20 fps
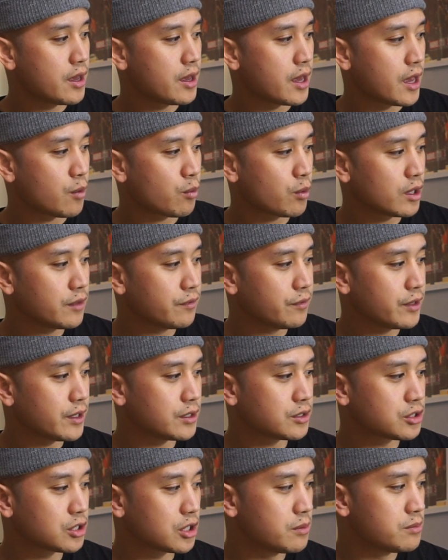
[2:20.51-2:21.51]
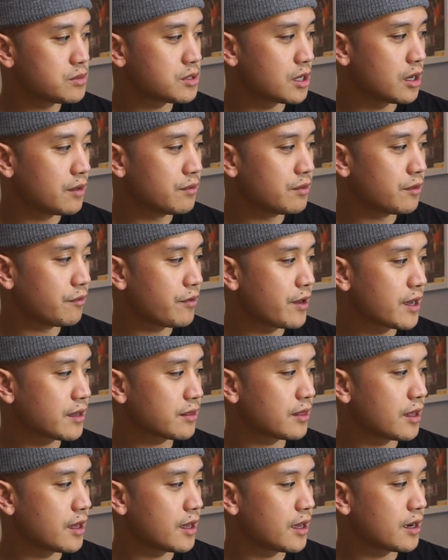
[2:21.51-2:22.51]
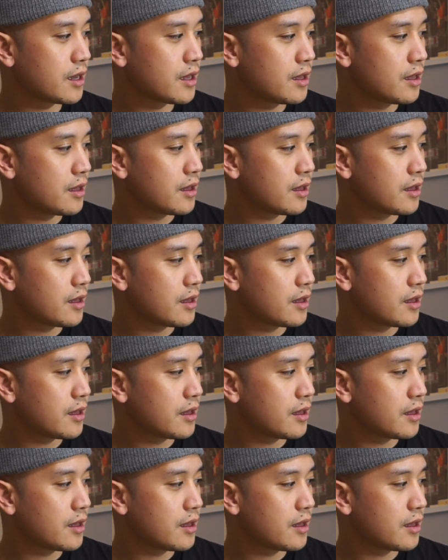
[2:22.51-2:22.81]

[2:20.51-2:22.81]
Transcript: irrelevant in terms of the fact that